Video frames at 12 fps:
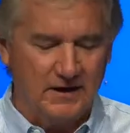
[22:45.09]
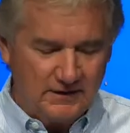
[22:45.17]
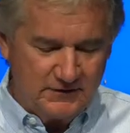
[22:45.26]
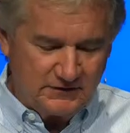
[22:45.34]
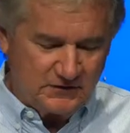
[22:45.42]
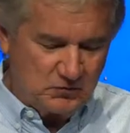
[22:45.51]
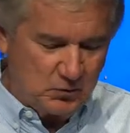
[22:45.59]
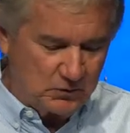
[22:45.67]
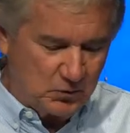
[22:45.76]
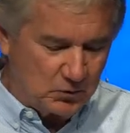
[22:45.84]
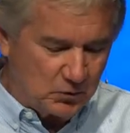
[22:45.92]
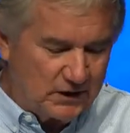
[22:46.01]
this is what
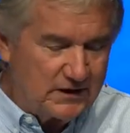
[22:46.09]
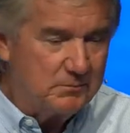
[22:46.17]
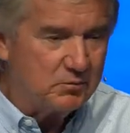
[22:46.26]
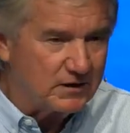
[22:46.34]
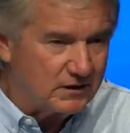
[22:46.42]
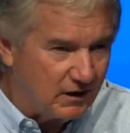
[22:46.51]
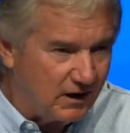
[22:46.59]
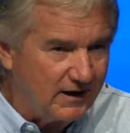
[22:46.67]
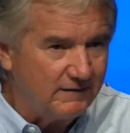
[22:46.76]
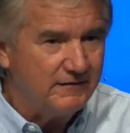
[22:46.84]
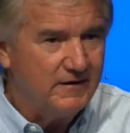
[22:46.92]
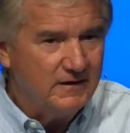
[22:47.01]
will really bring life